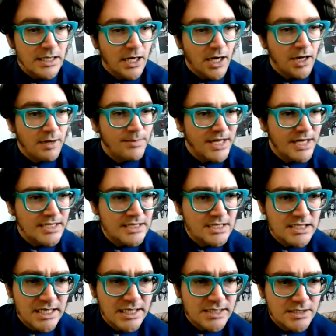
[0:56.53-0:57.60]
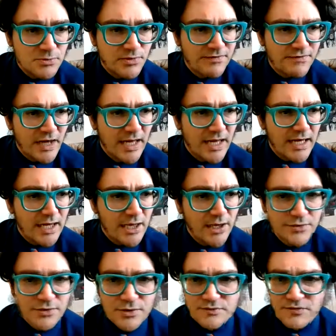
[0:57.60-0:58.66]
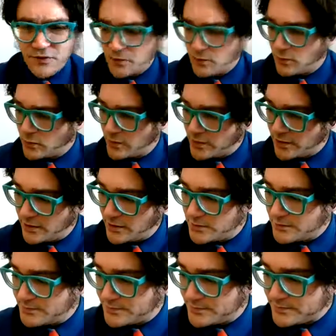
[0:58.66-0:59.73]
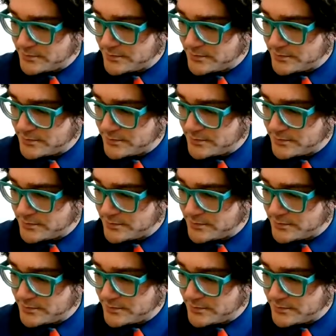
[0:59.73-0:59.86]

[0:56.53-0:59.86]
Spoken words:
And it says we've got 100 for the worker